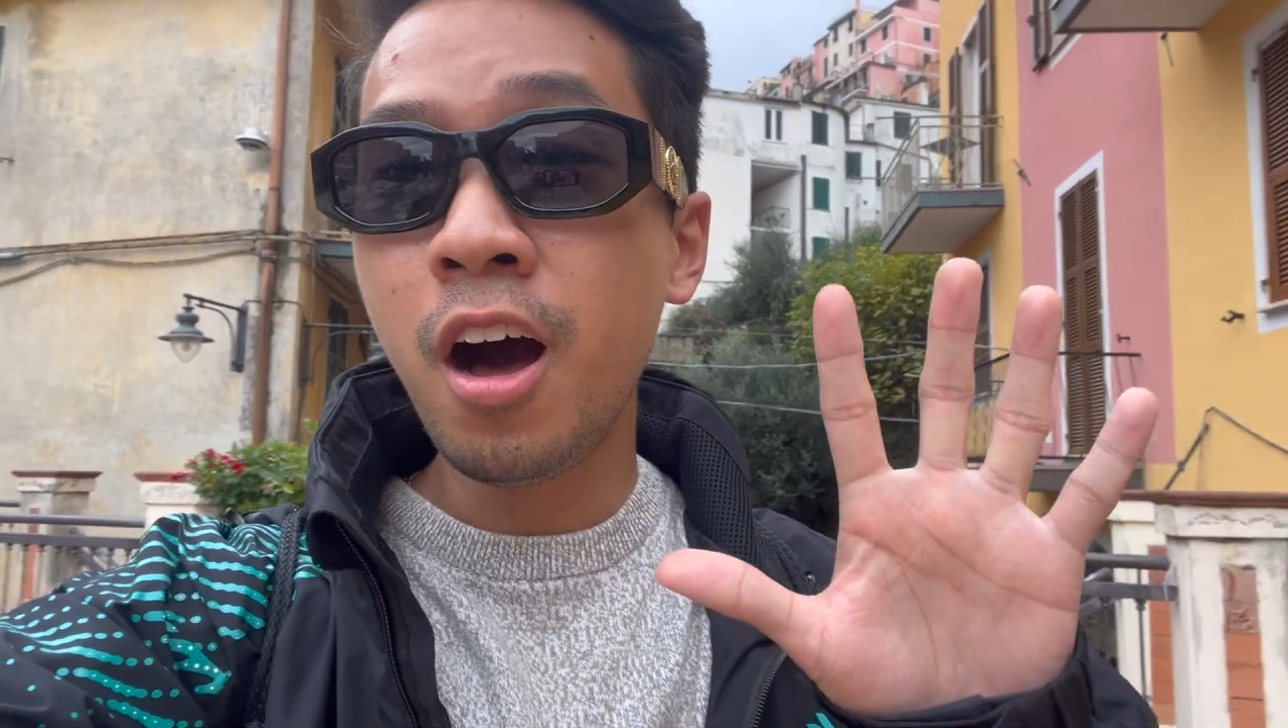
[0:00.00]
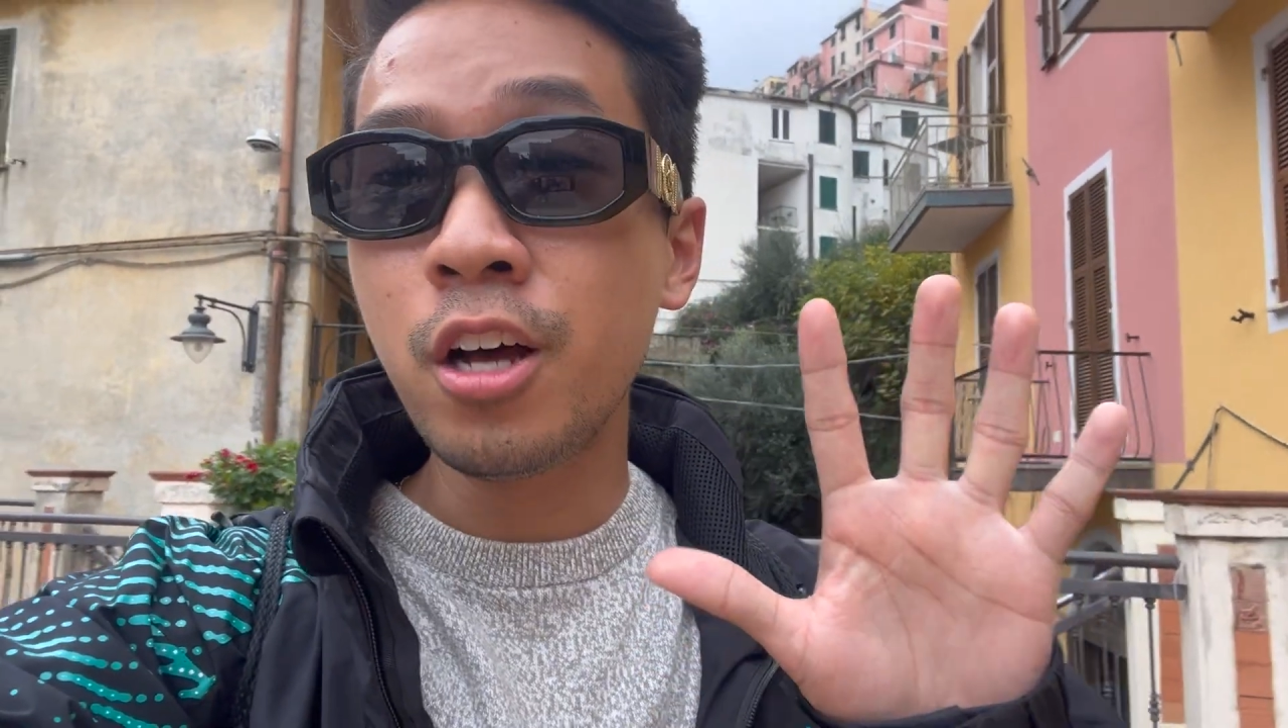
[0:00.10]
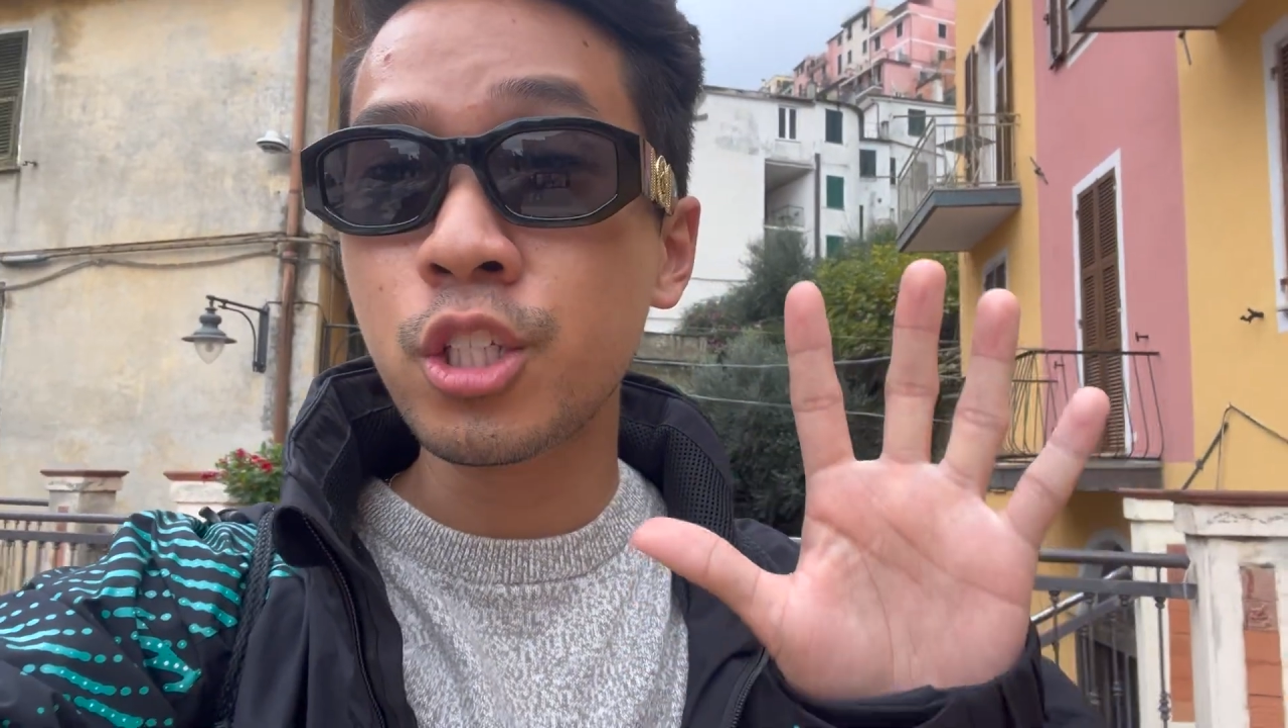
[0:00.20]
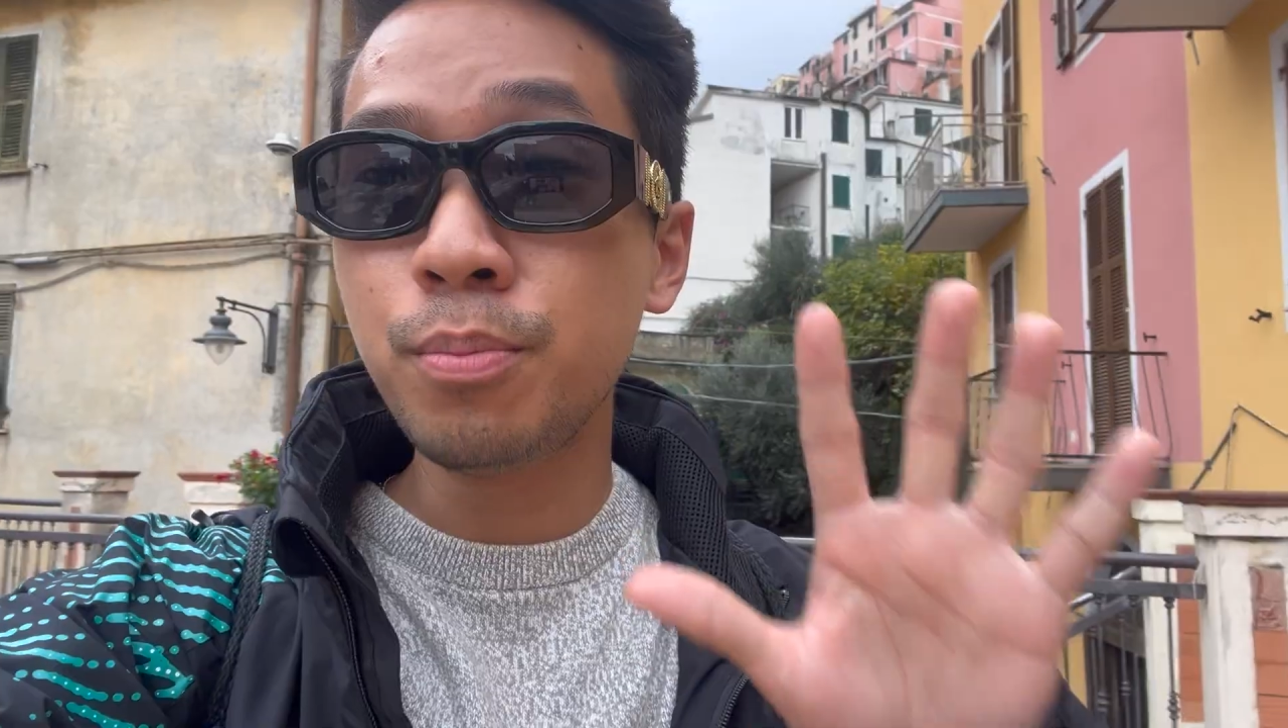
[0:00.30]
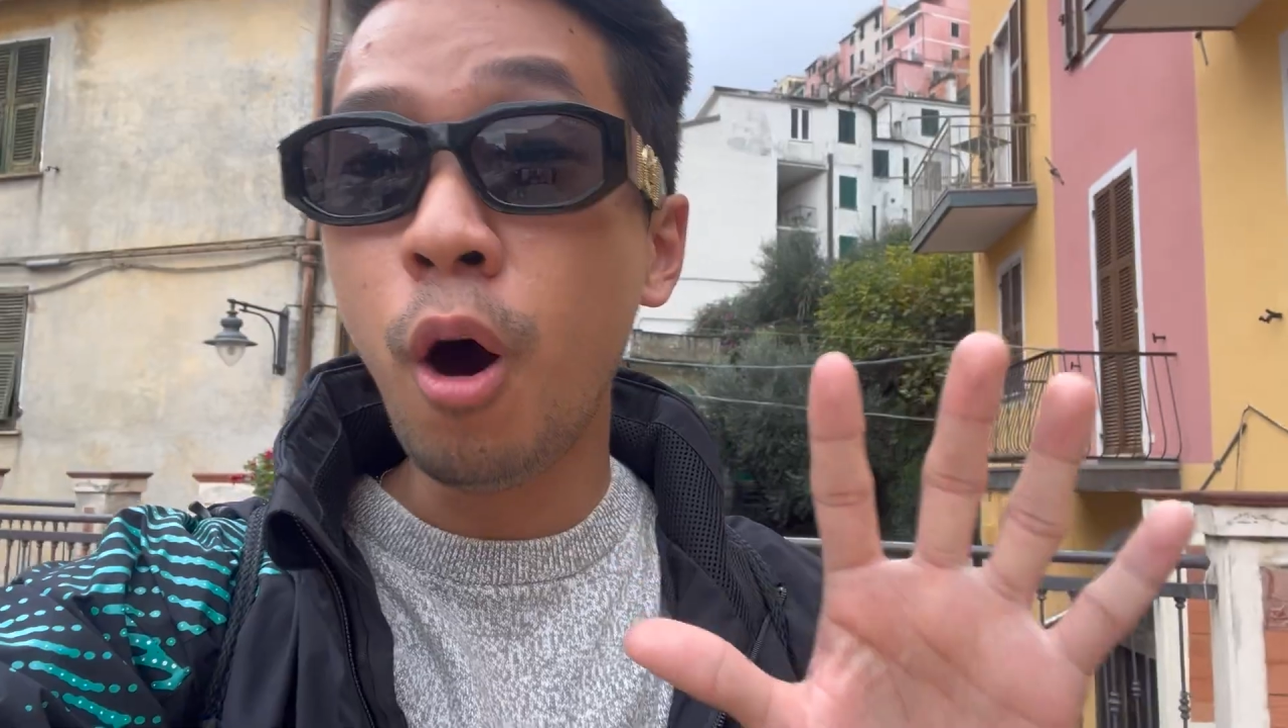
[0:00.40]

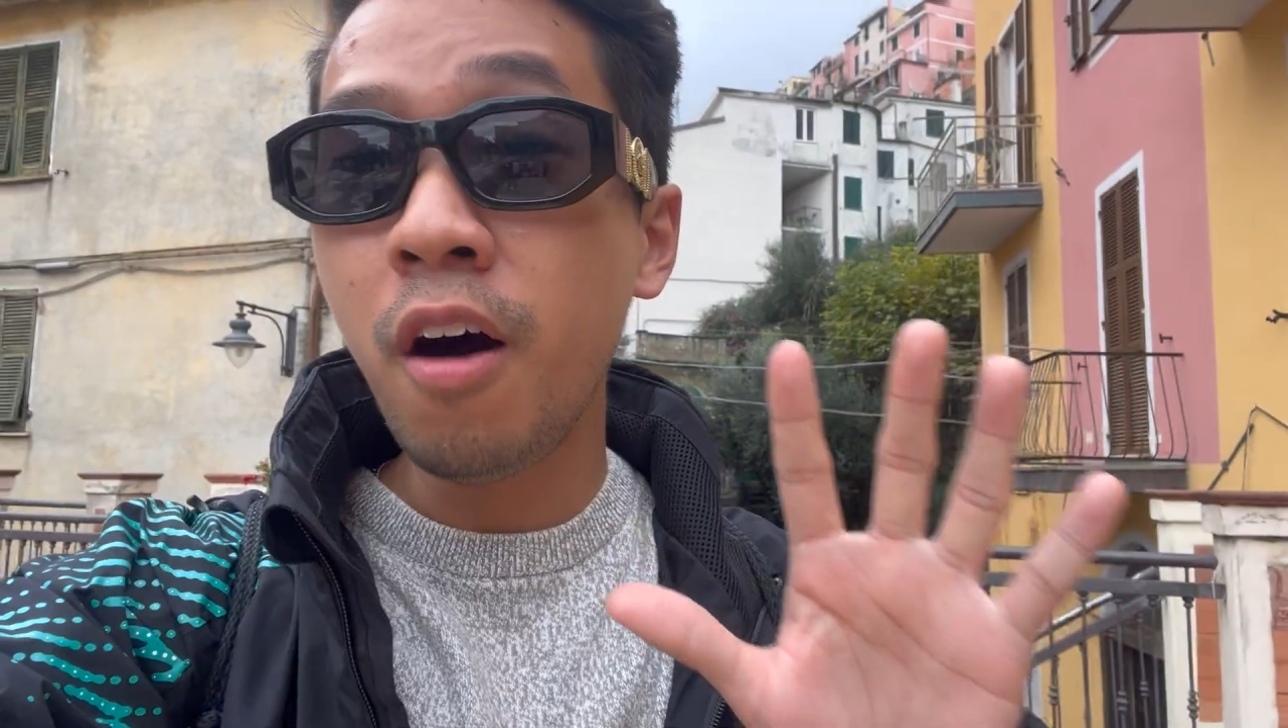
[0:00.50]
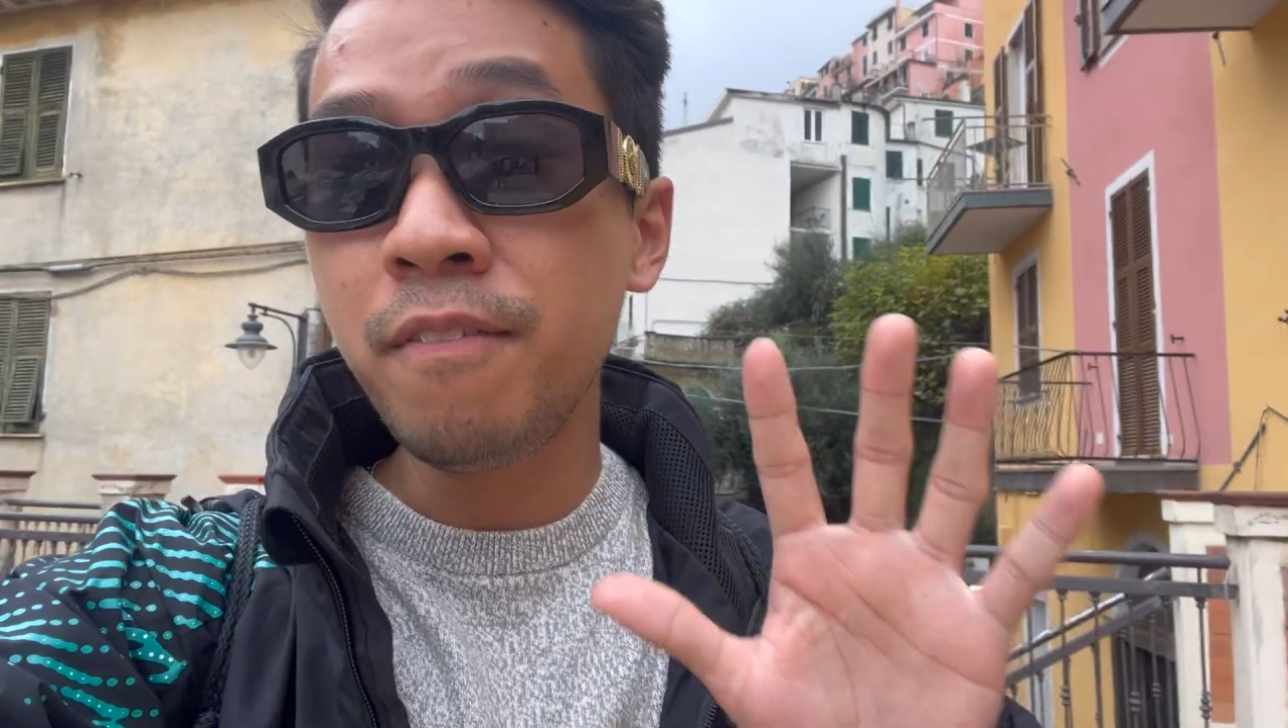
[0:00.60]
small